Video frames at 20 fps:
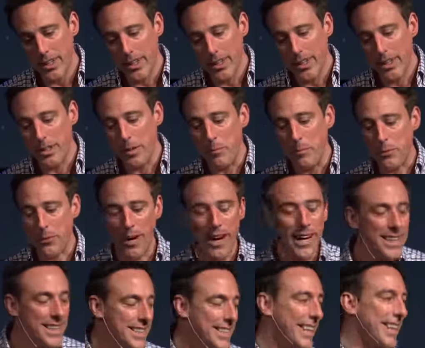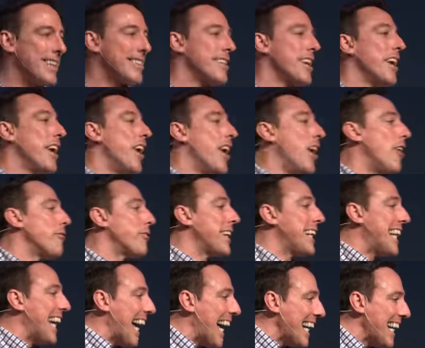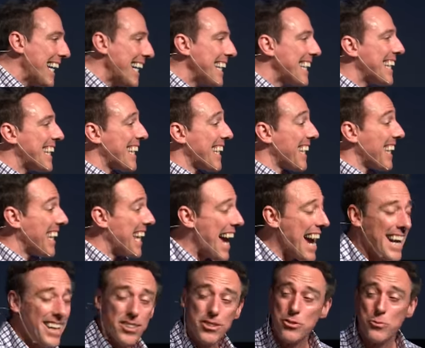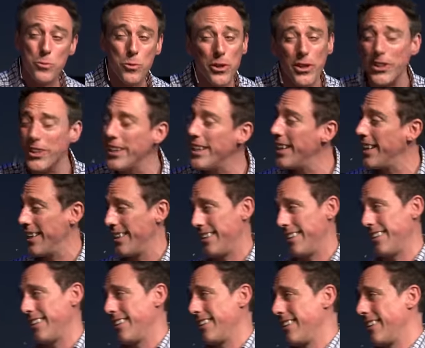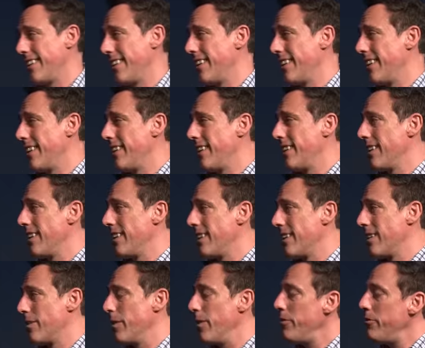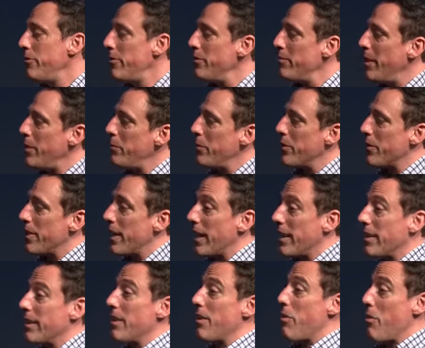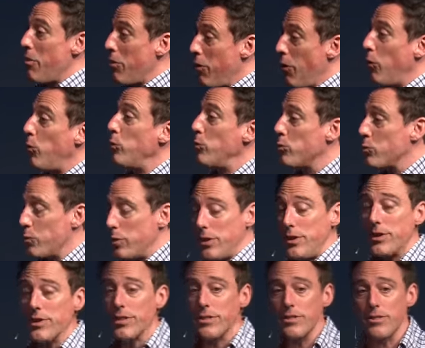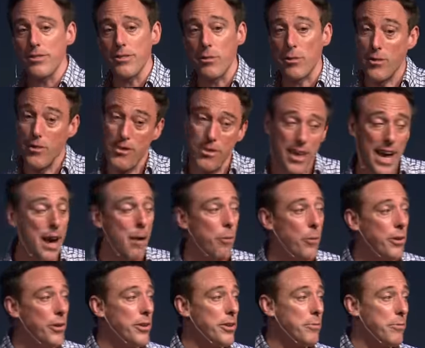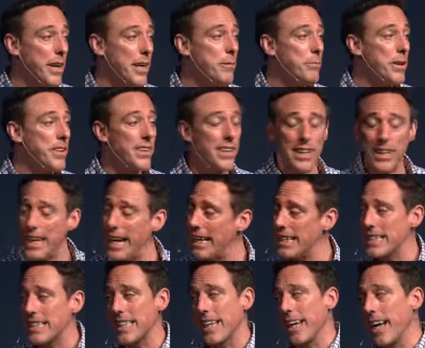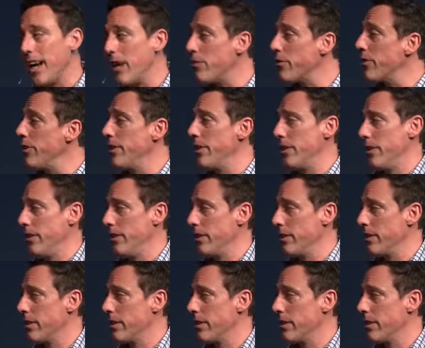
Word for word: in the process of getting the last word in, we have to remember that those words or that word might be the last they ever hear.